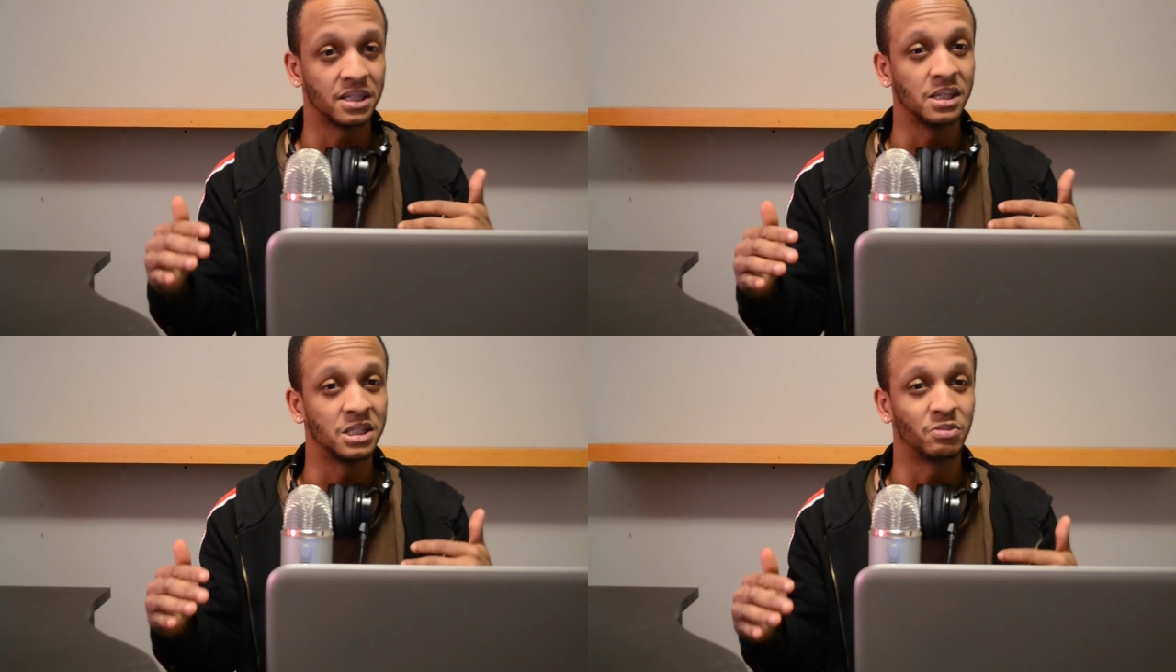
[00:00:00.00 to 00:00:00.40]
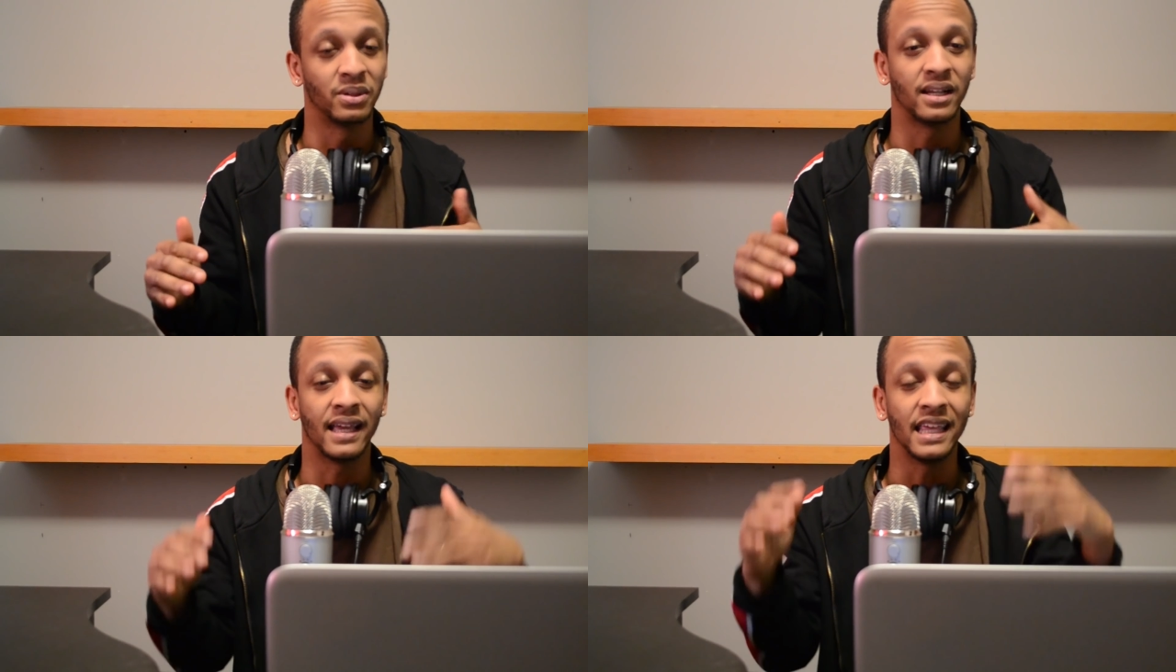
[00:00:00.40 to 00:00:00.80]
is.
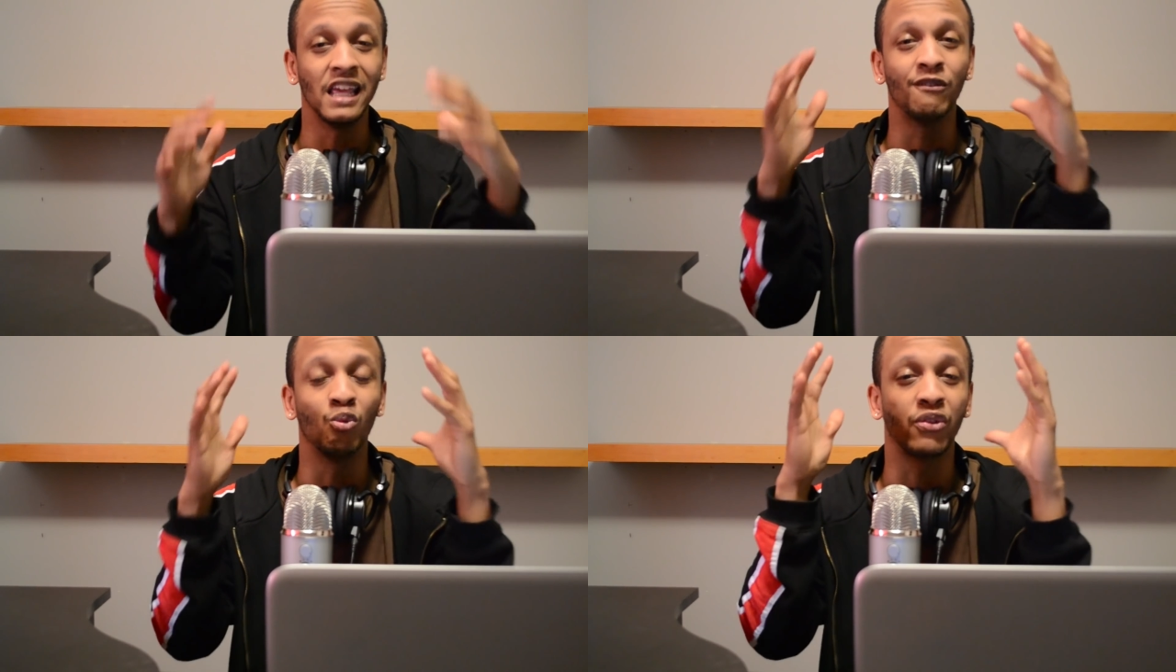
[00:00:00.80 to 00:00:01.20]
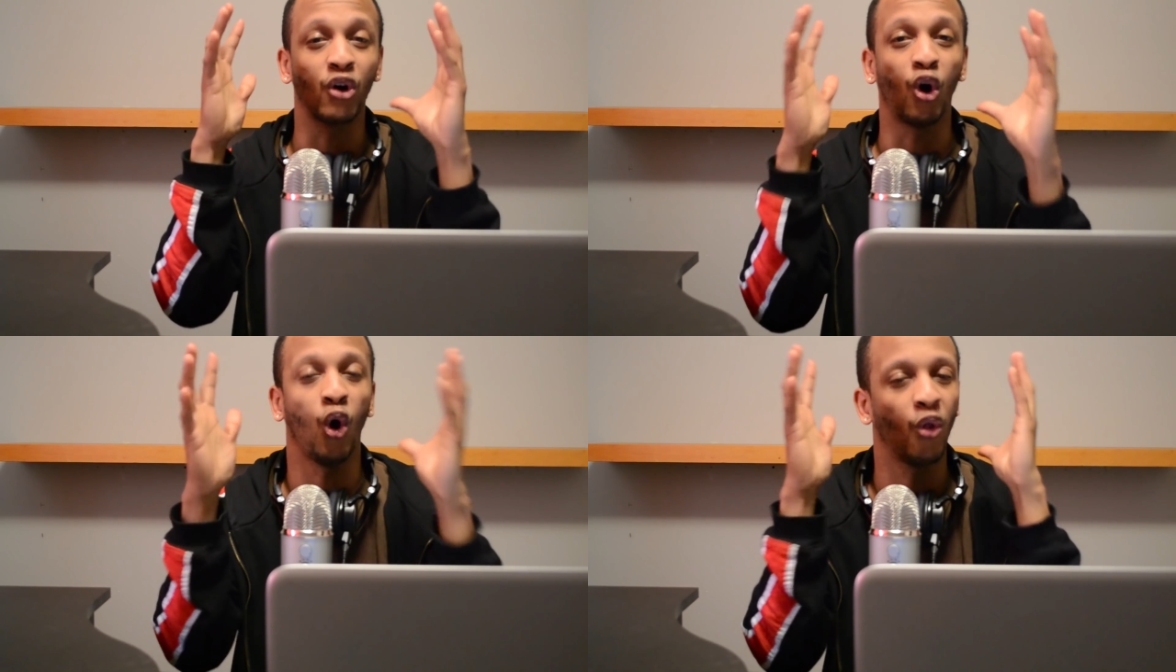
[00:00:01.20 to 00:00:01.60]
But even with
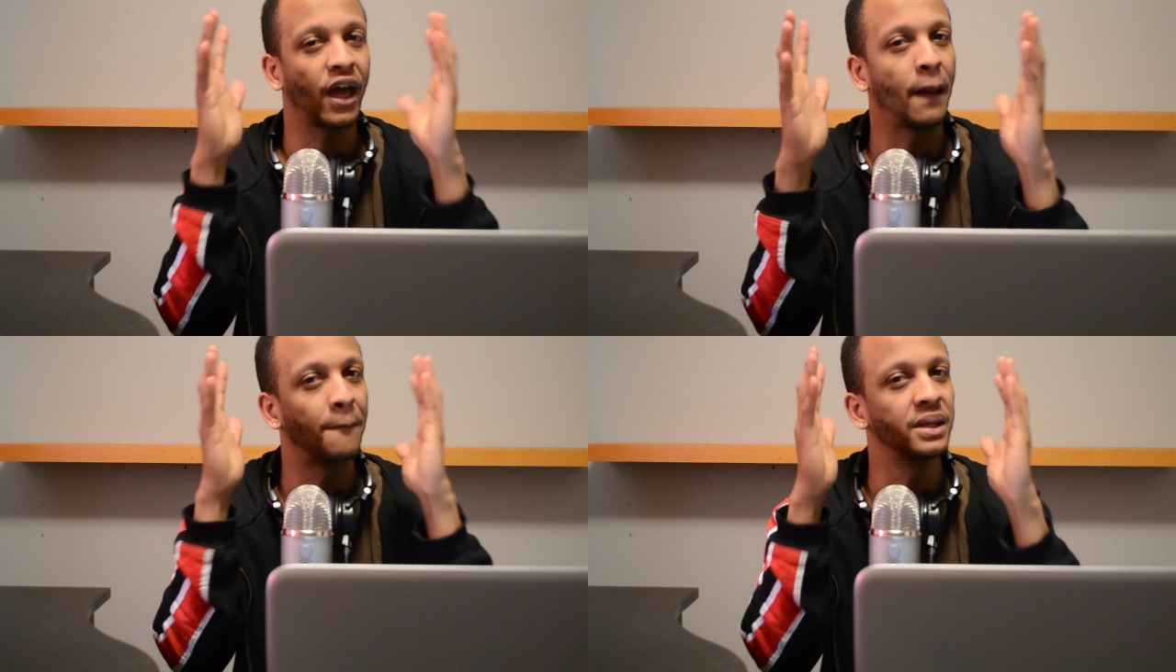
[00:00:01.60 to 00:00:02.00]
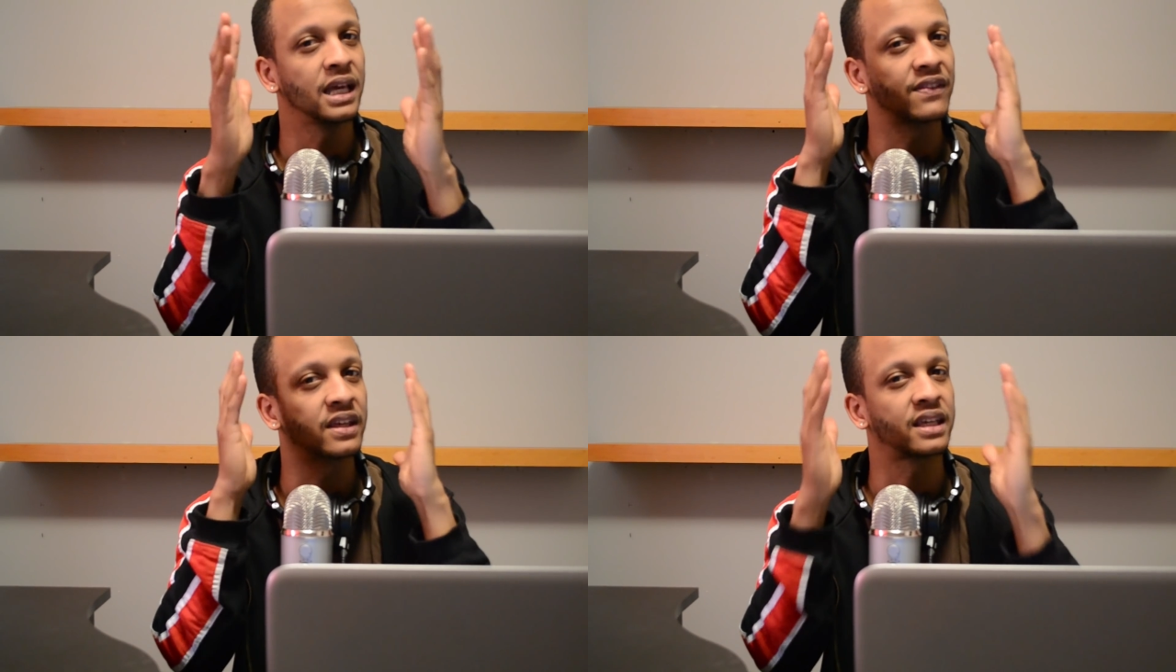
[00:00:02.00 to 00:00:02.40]
all that
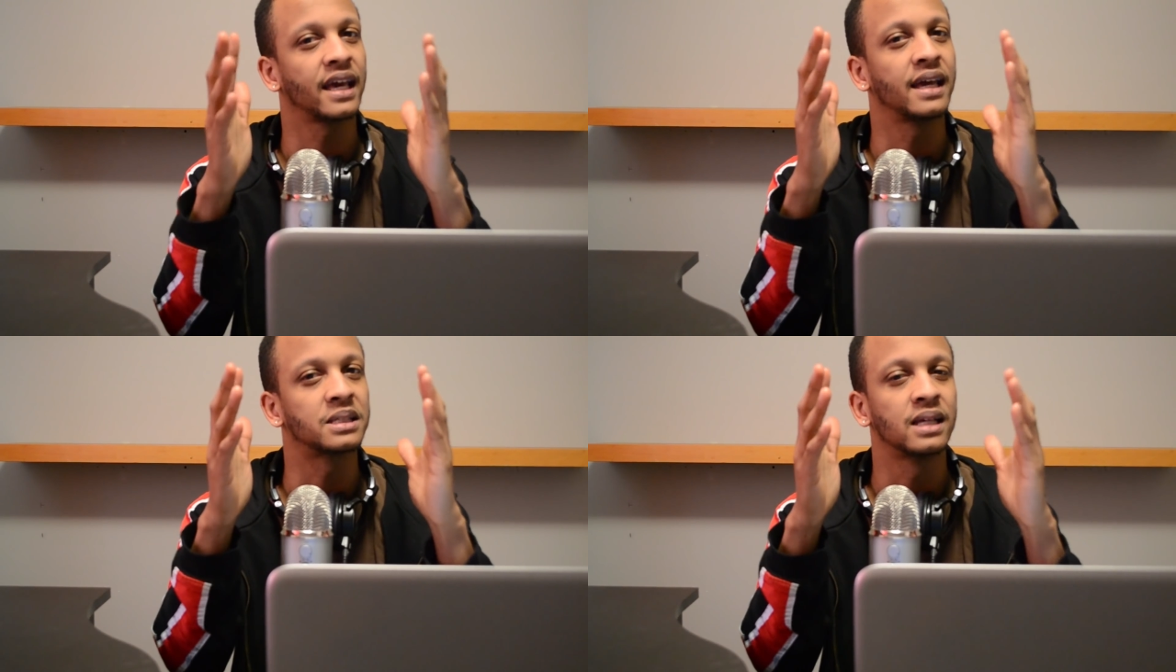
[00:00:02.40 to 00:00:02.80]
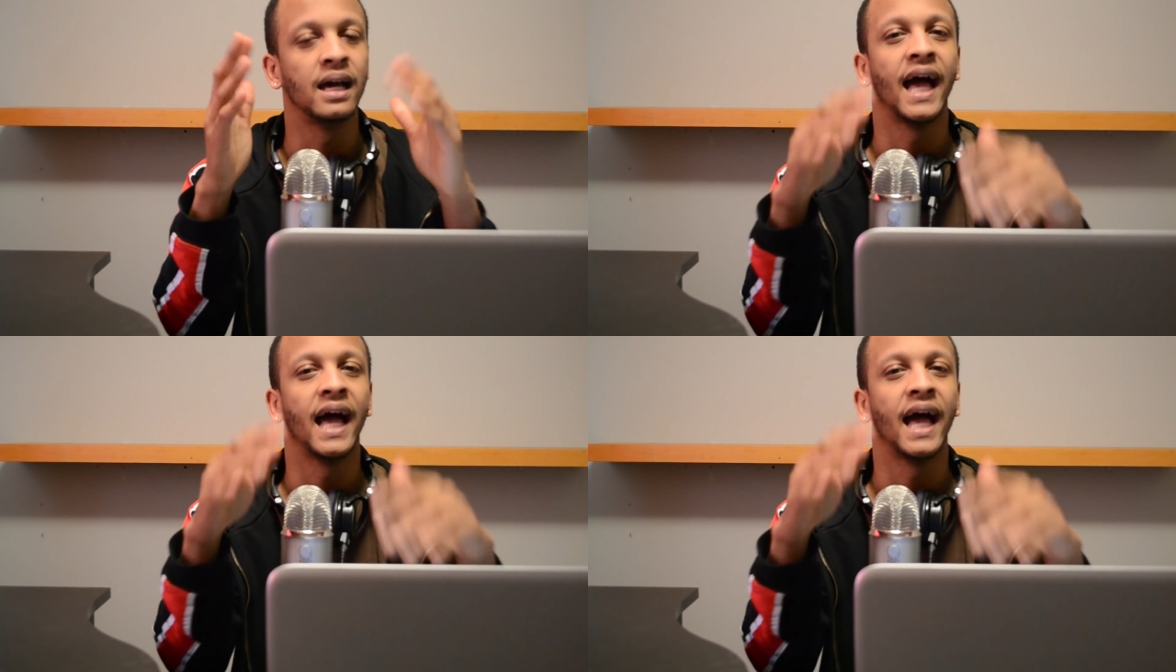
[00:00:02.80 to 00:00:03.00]
being the case,